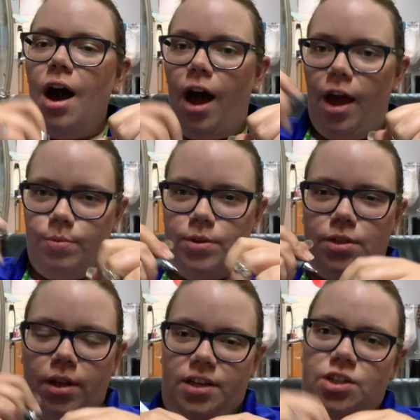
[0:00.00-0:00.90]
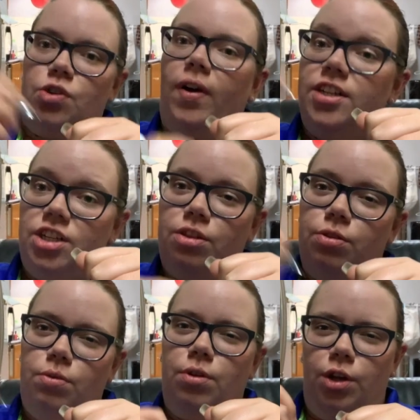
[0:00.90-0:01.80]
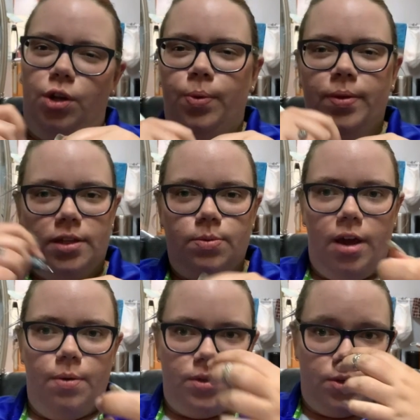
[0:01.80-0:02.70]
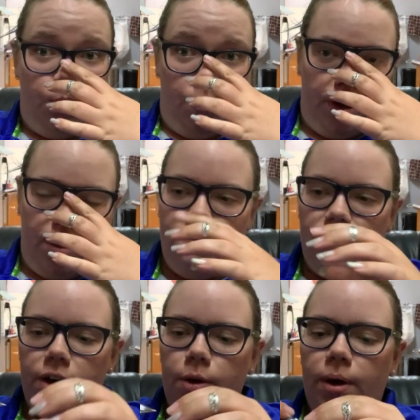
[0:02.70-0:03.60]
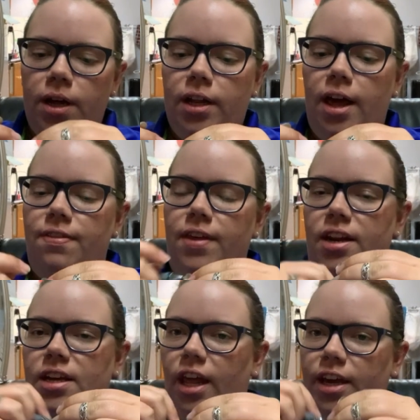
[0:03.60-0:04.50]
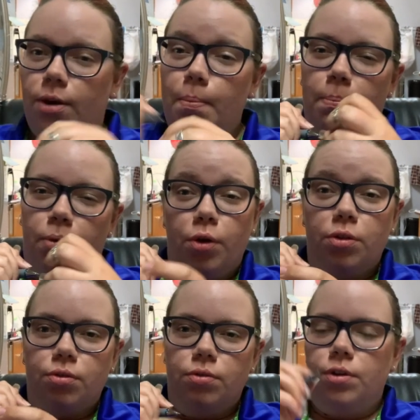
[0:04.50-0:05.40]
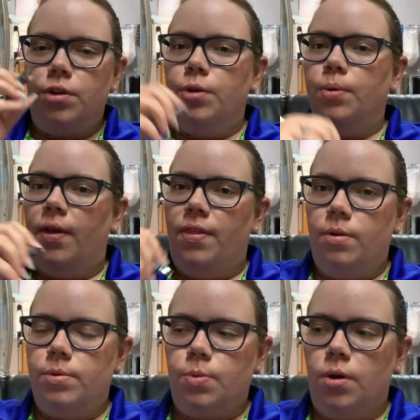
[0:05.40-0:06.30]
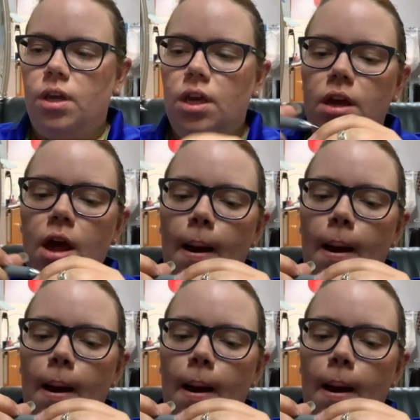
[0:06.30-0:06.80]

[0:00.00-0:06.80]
I was like scratching through the glue, and that's why it wasn't working very well, and then it like broke through the glue and then it was working.